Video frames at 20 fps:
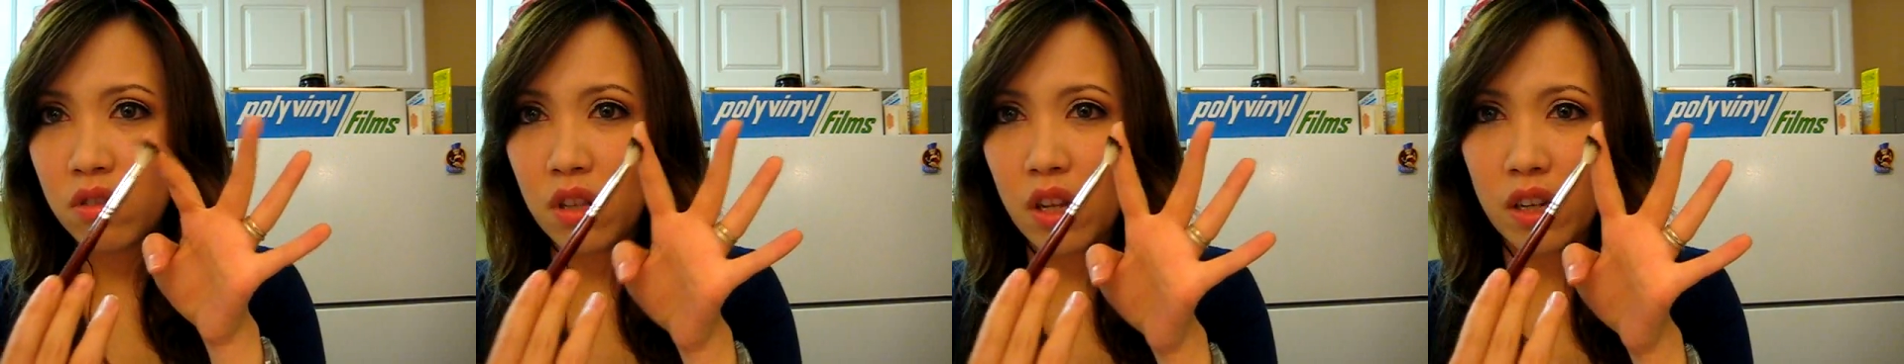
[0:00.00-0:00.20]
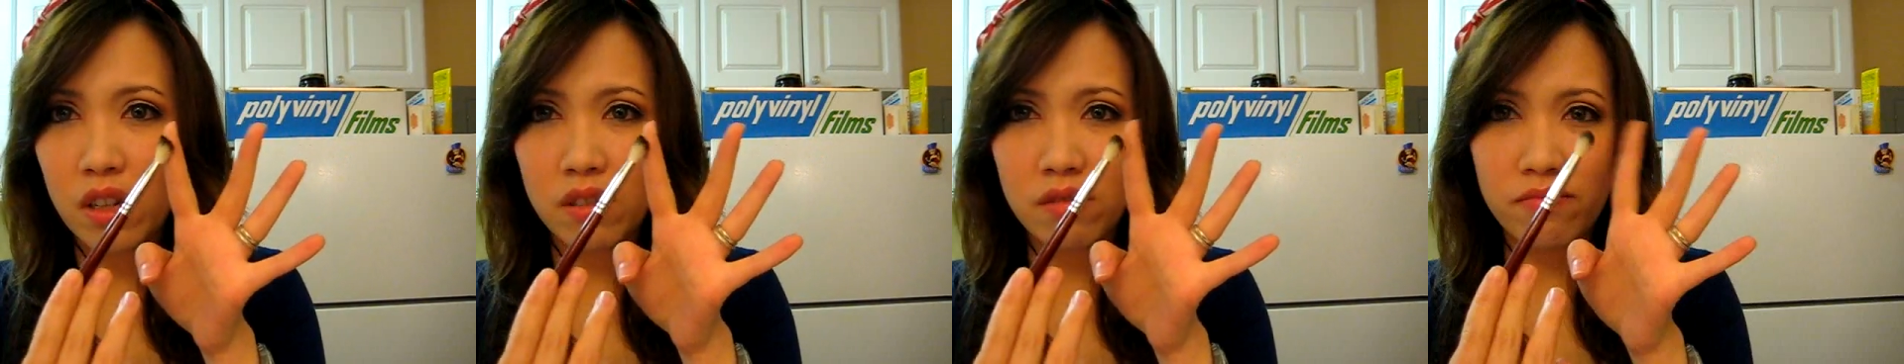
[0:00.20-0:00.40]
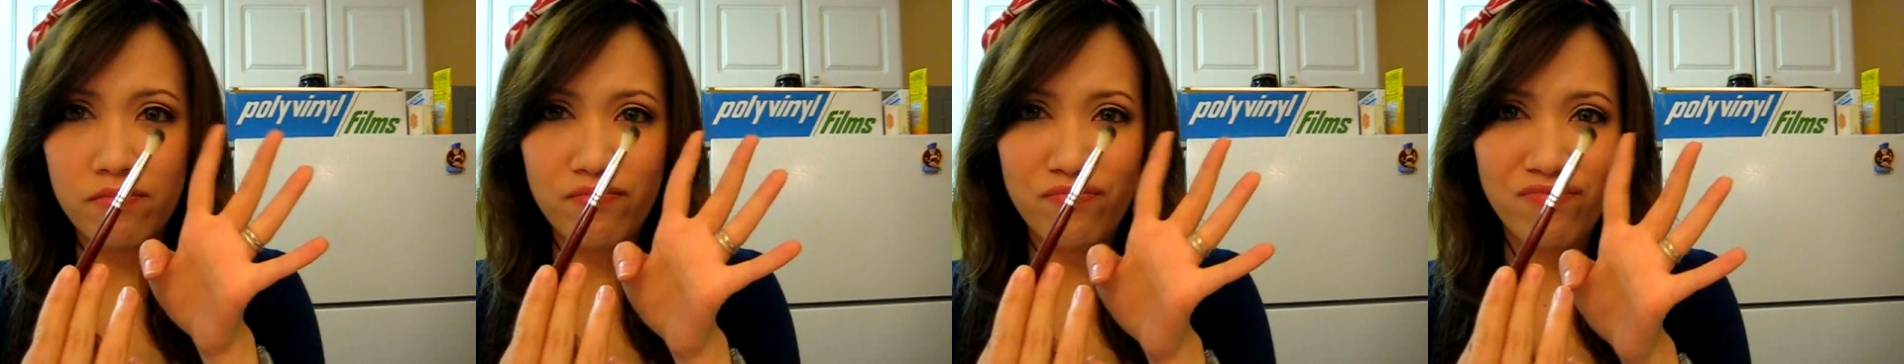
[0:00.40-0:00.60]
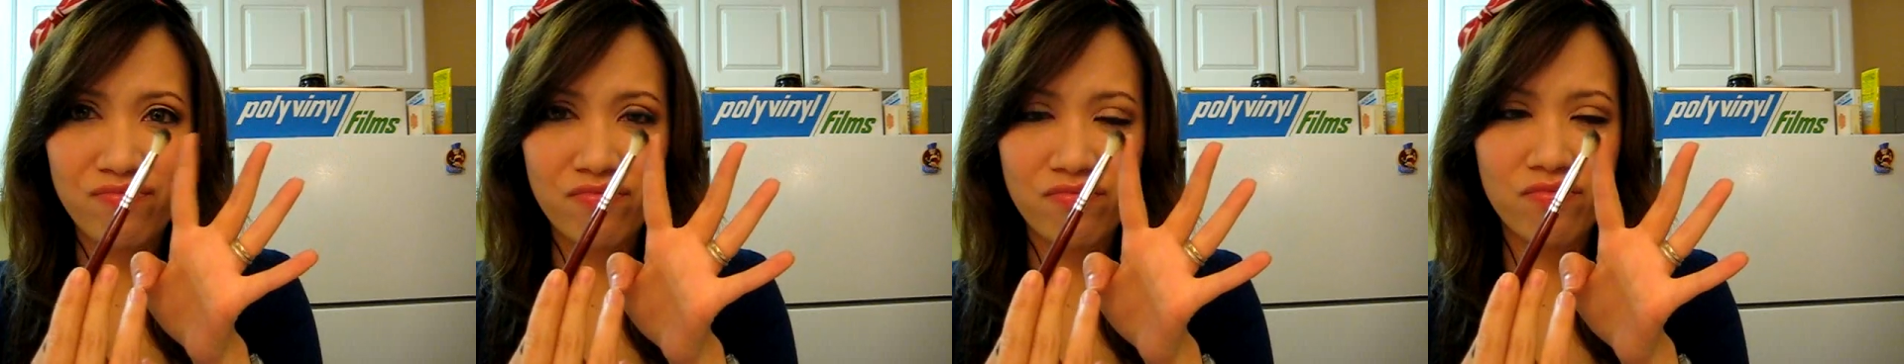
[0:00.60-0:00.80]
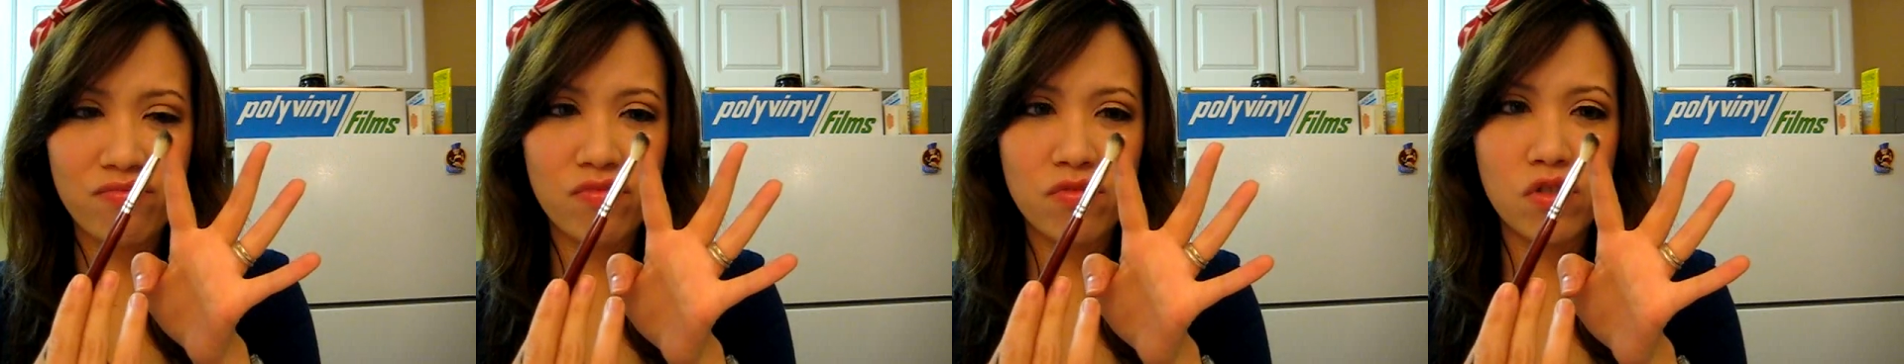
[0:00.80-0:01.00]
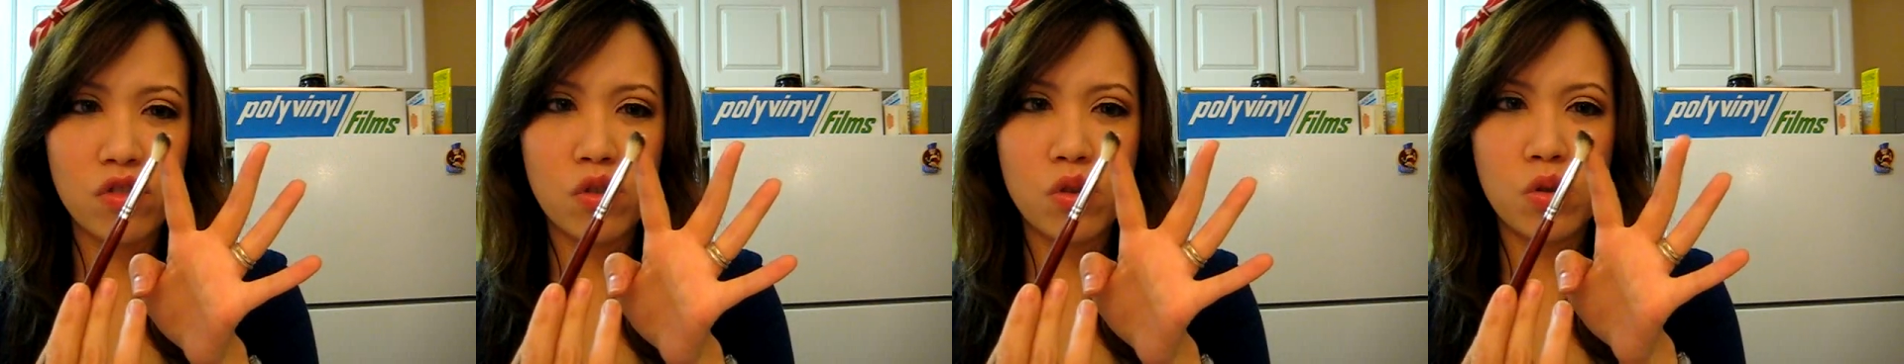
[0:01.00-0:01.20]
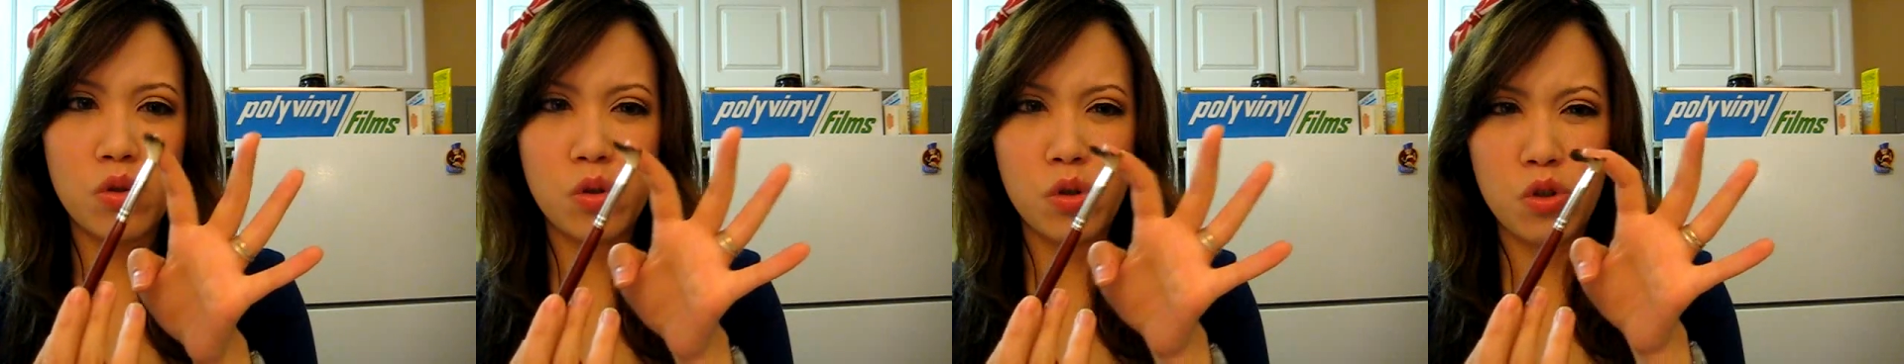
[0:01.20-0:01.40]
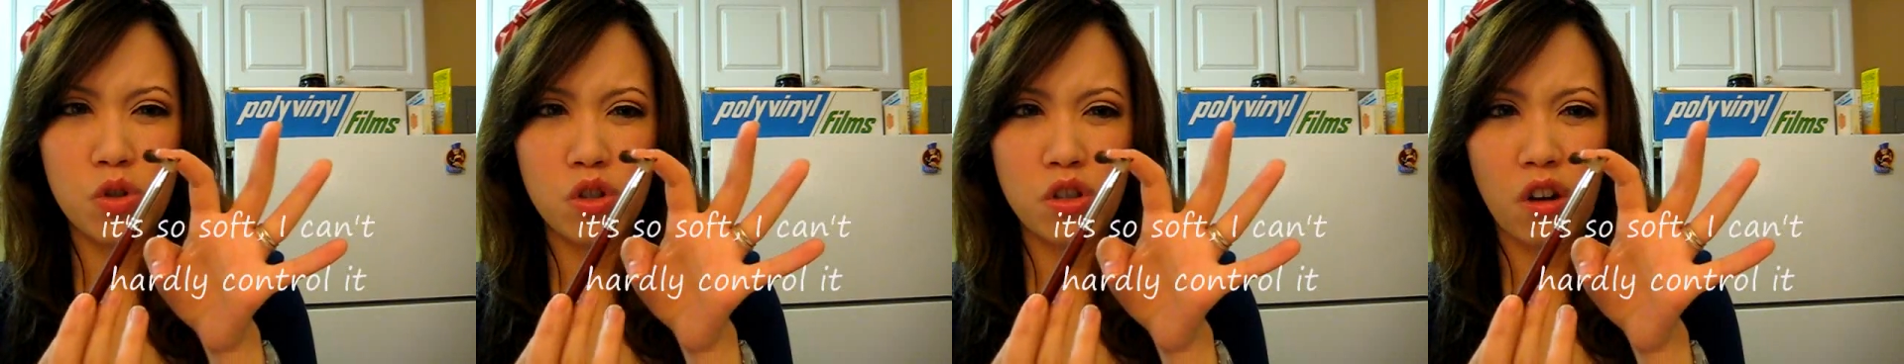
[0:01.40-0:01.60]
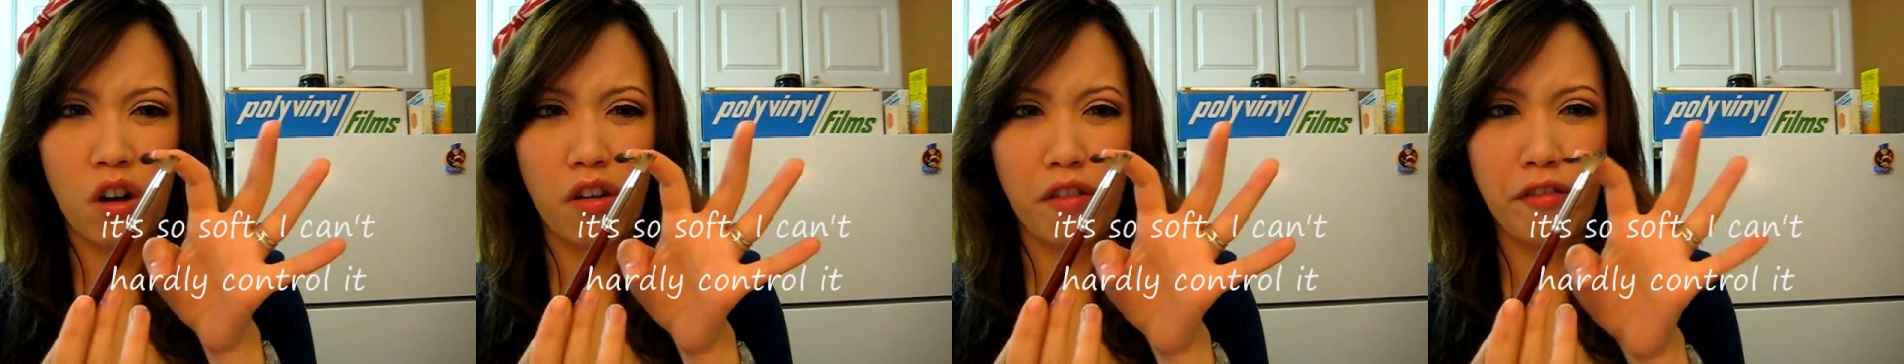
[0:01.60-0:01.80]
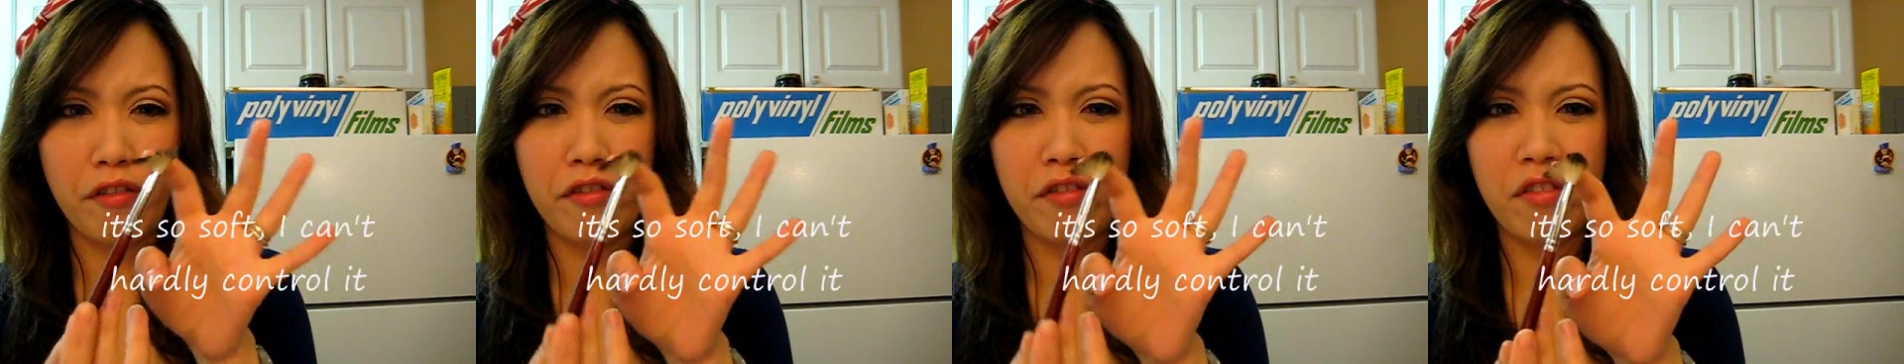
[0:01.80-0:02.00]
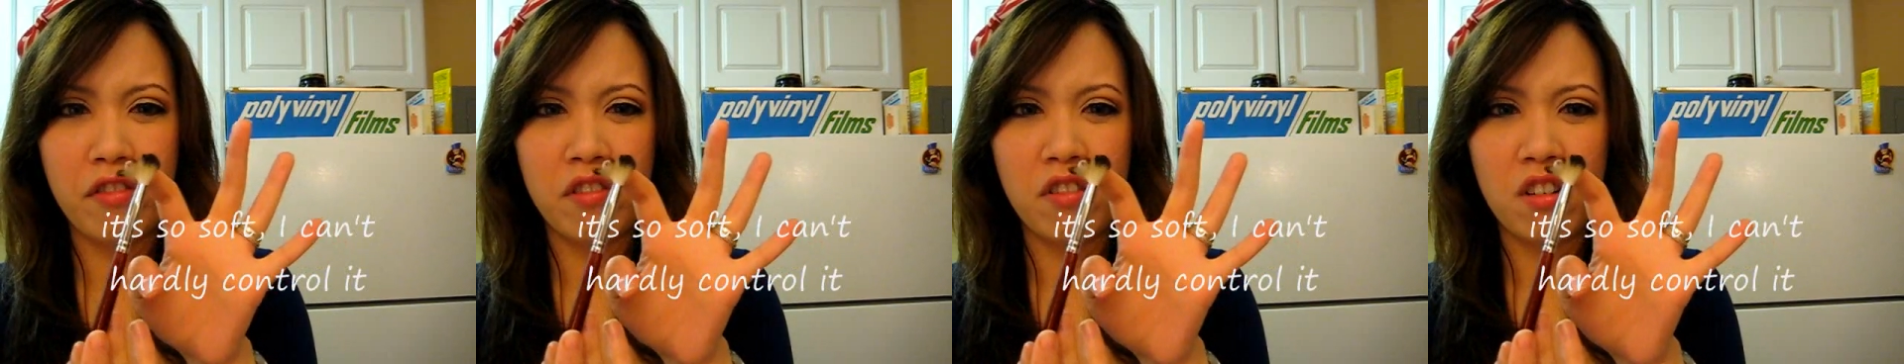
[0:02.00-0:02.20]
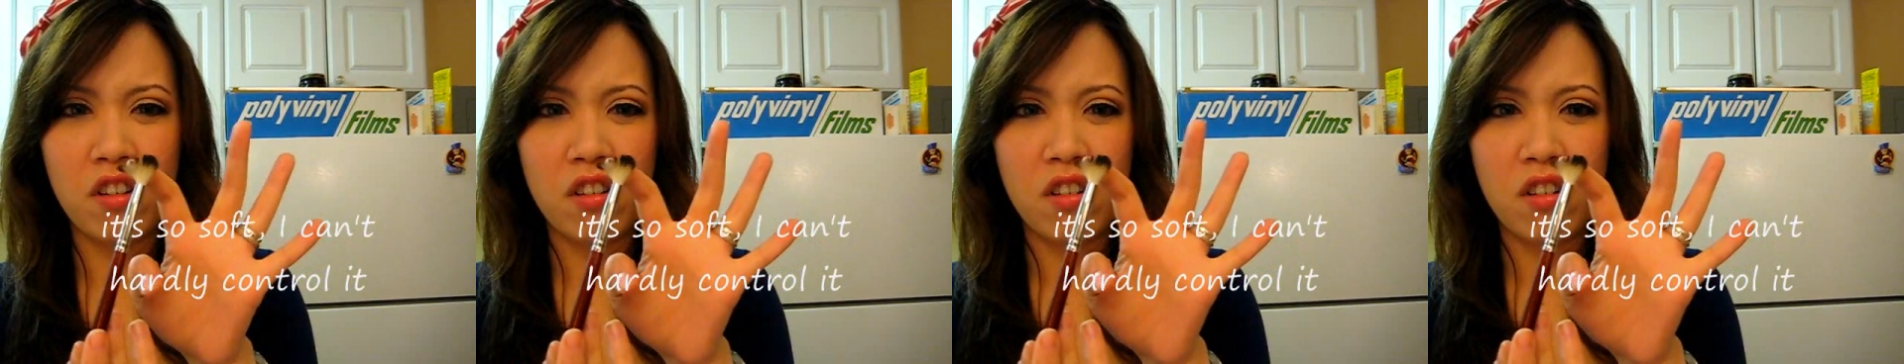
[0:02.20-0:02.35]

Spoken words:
like too soft,